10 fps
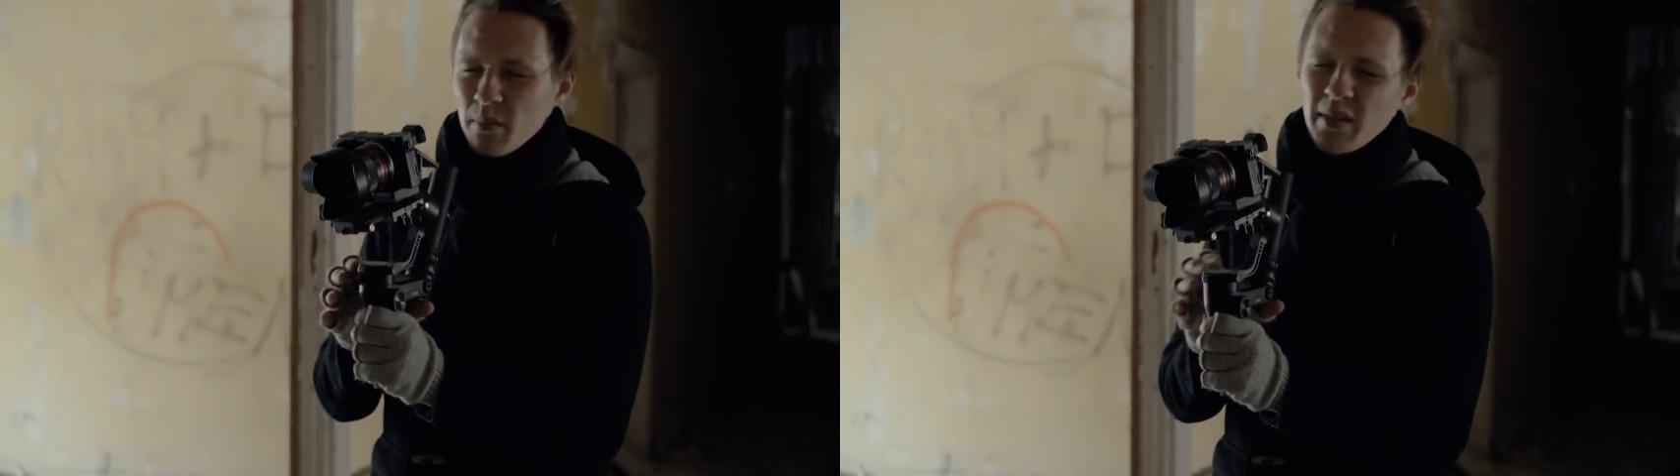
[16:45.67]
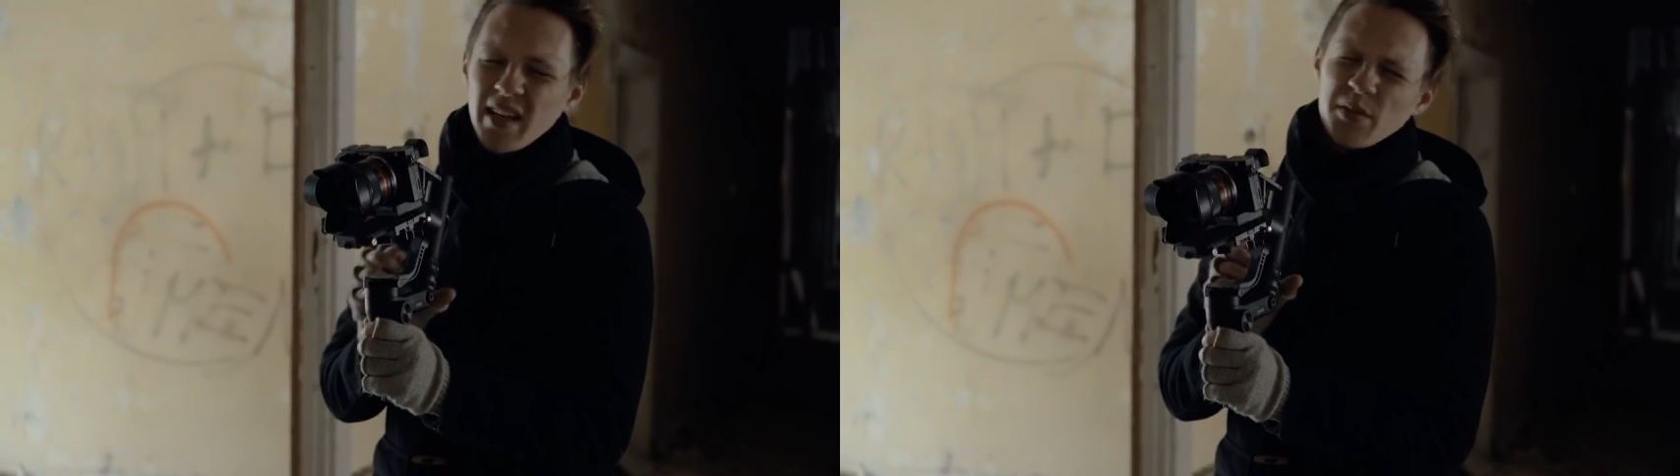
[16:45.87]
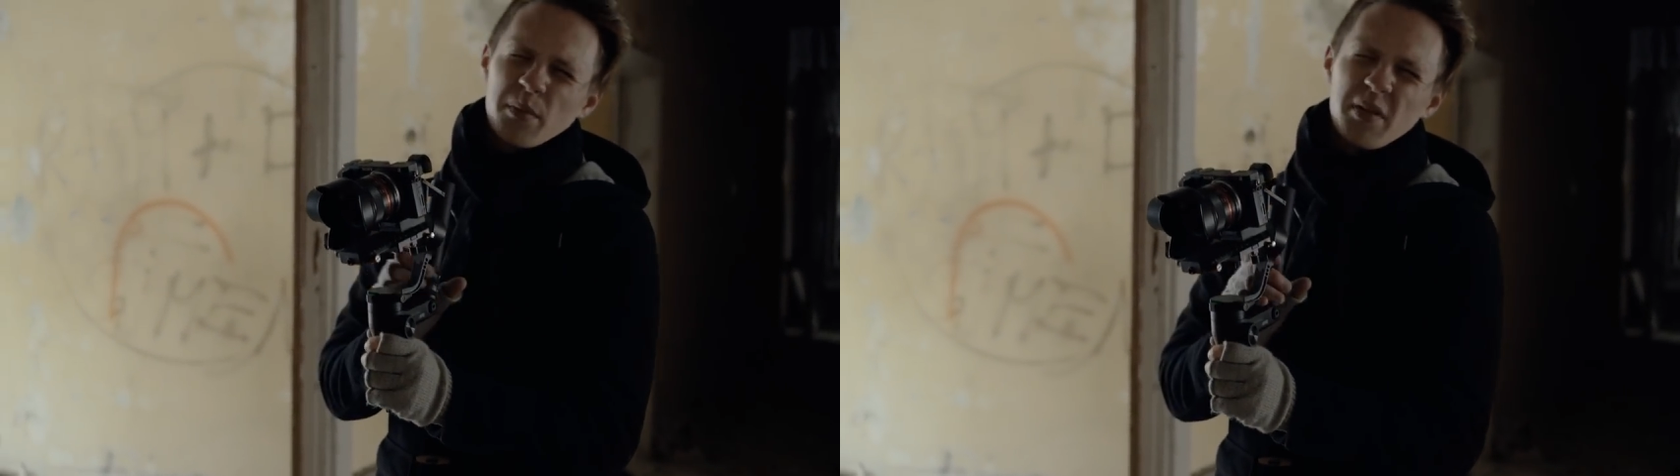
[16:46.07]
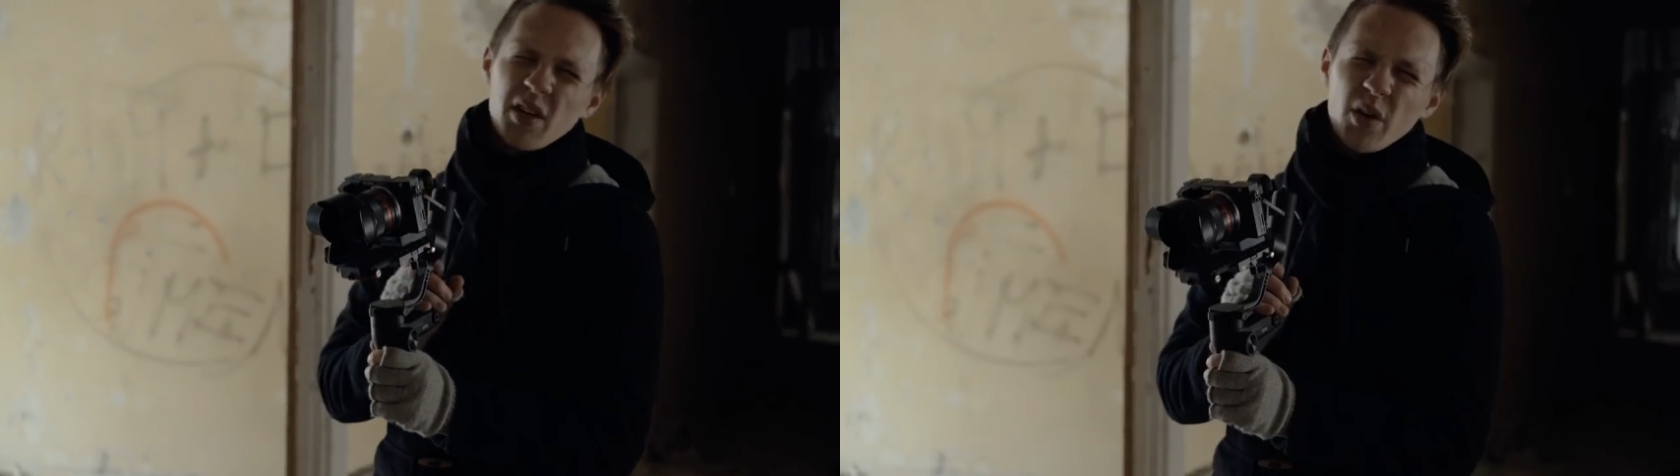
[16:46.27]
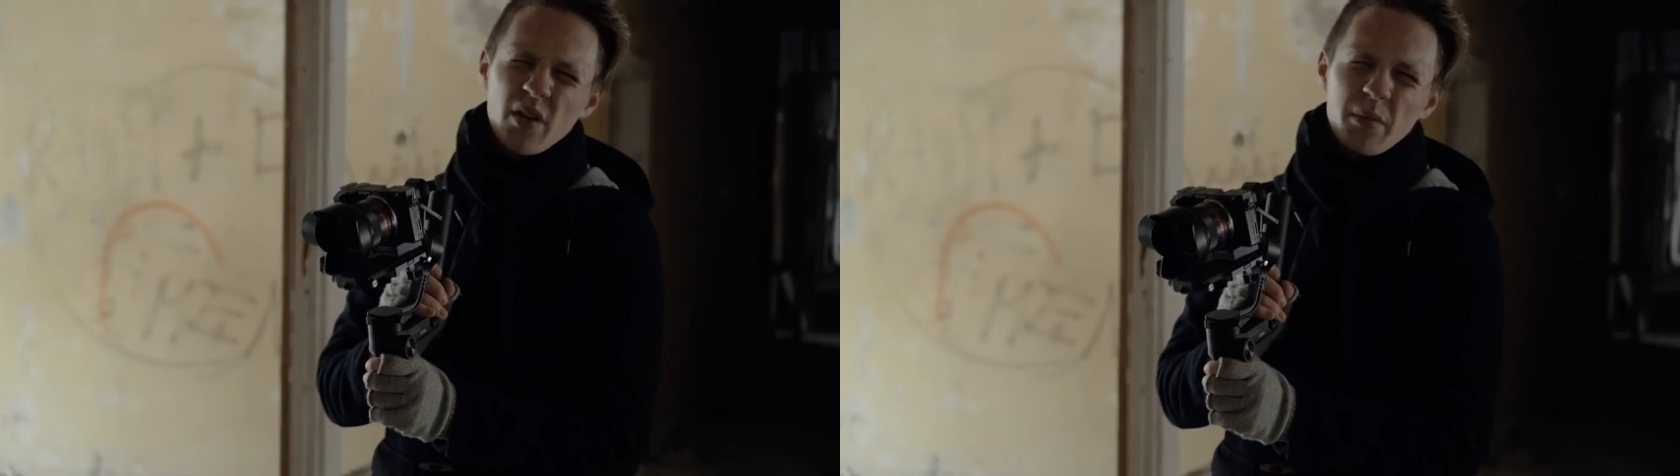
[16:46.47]
but that's what
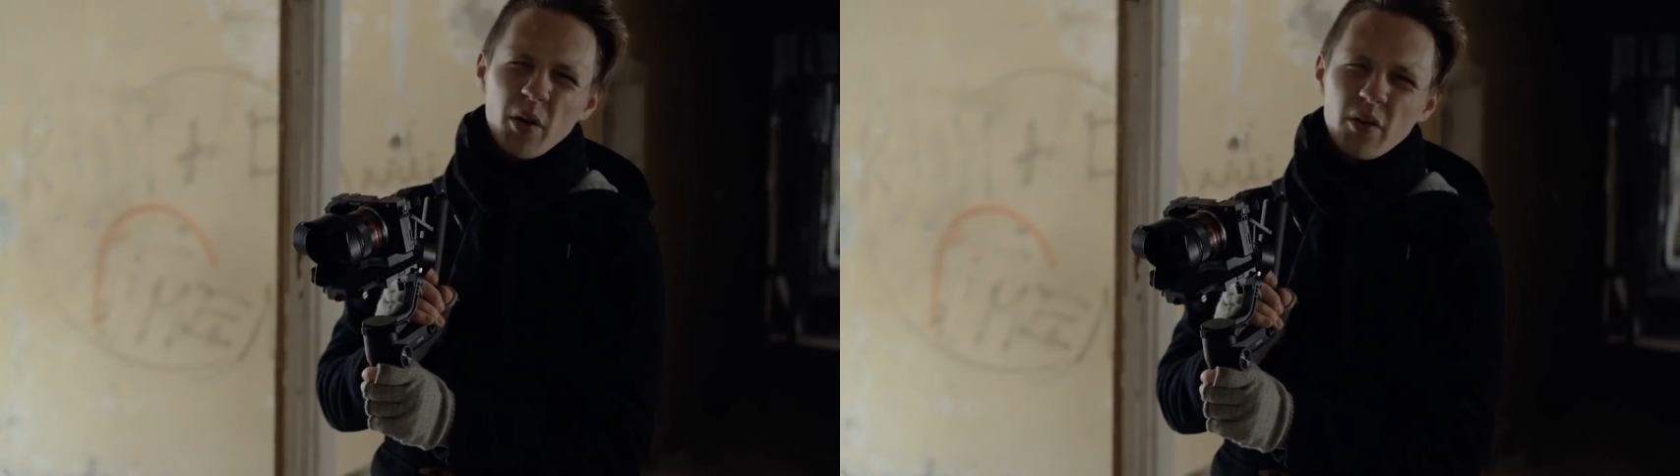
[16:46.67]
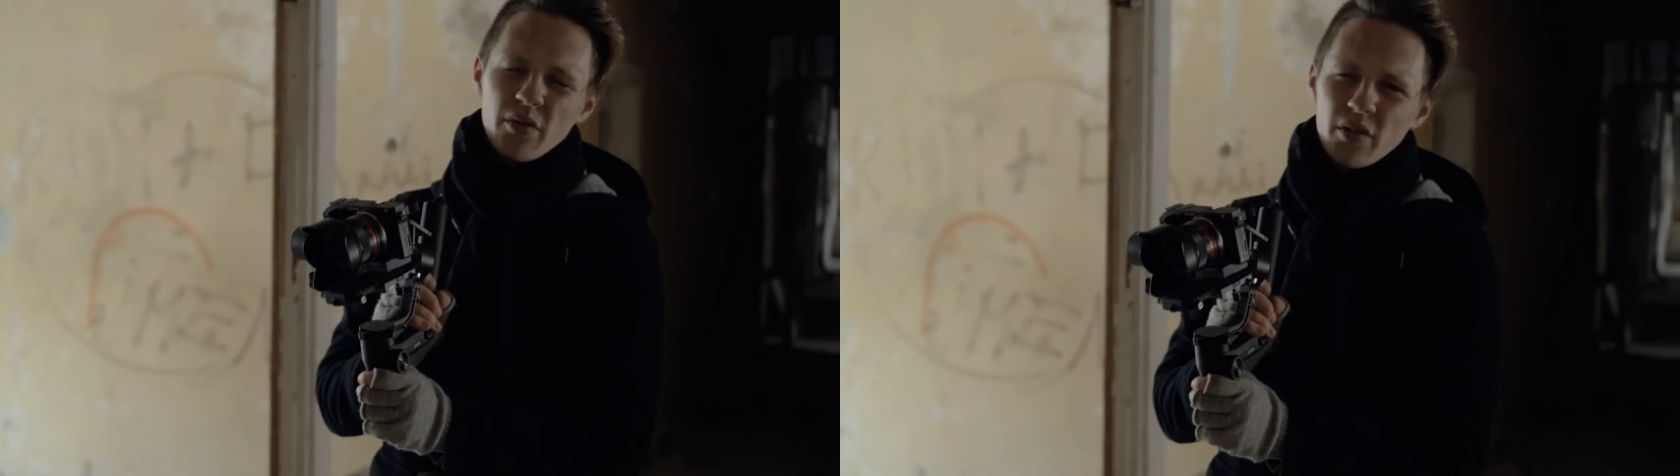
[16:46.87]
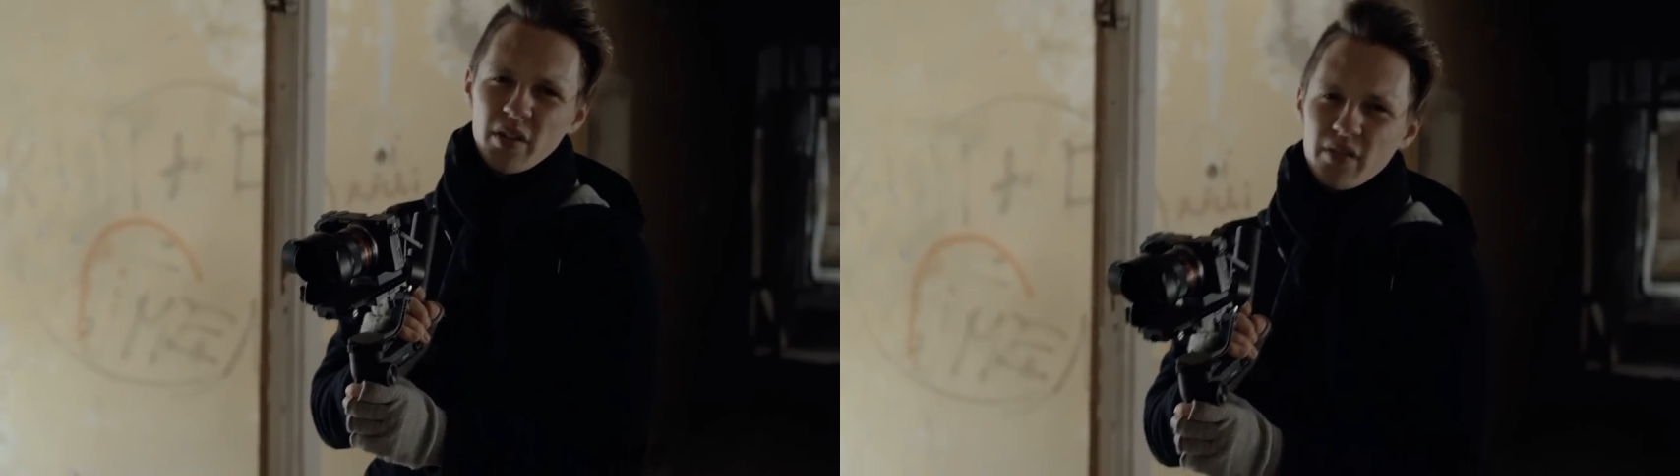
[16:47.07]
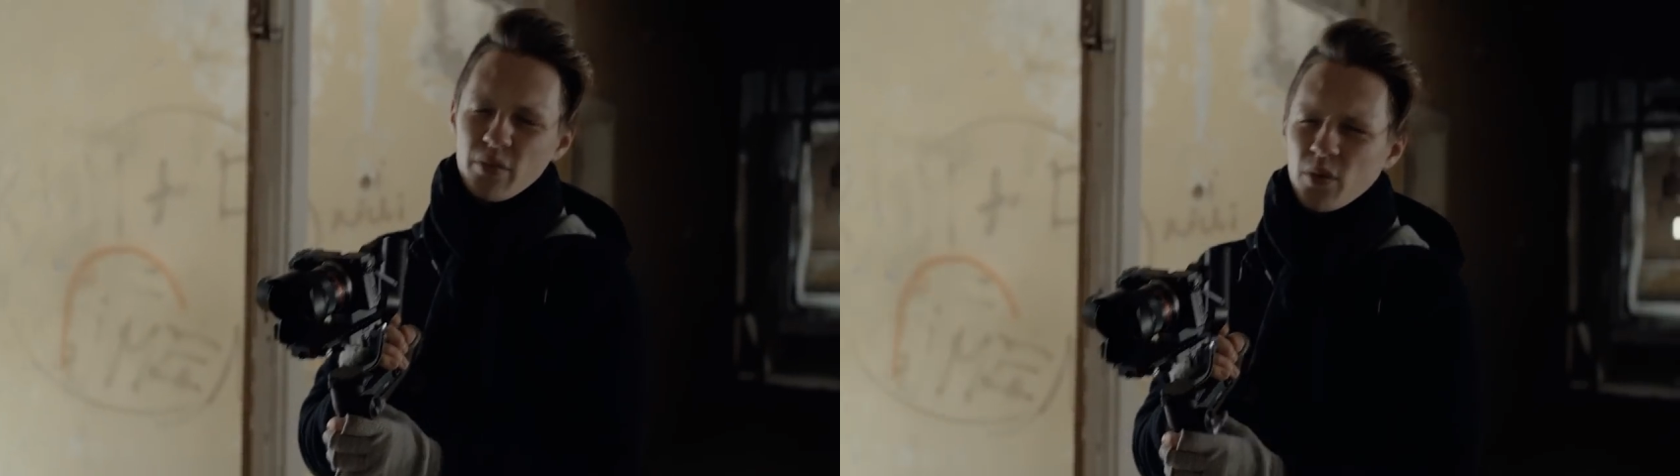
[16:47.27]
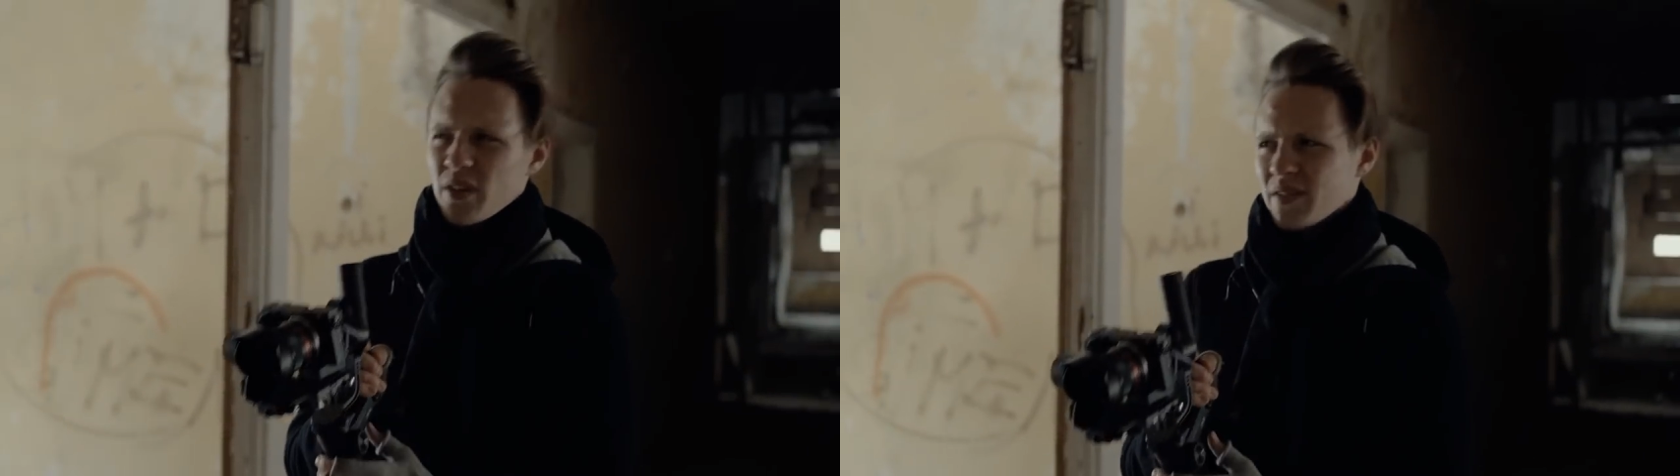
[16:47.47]
POV mode is
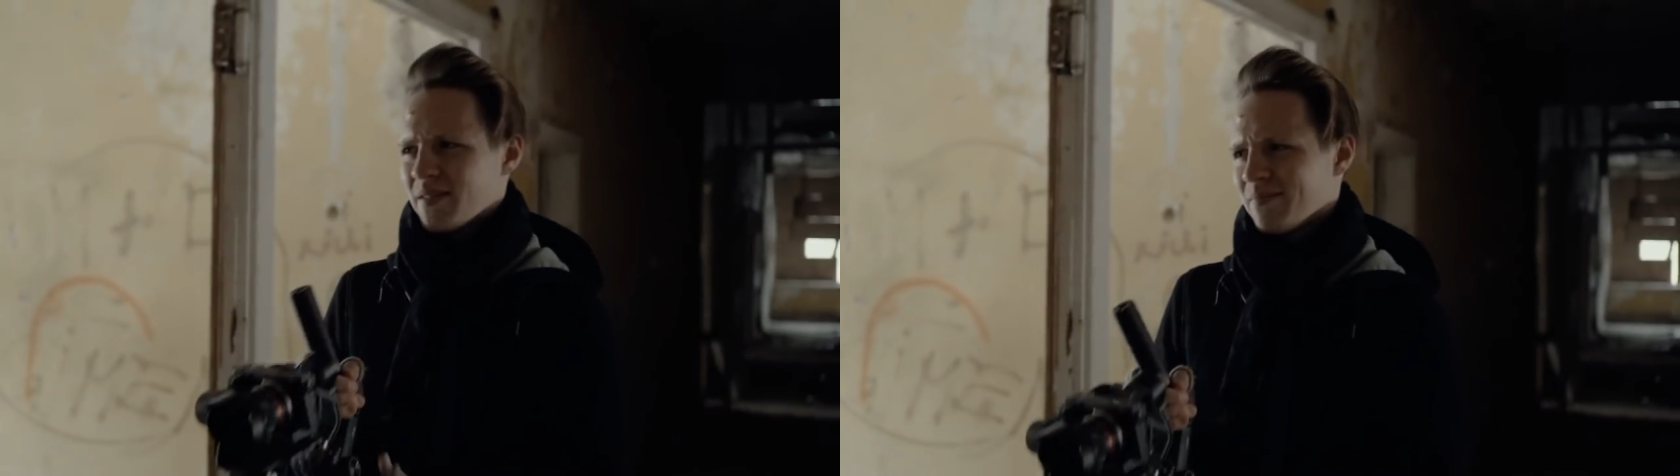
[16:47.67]
for, and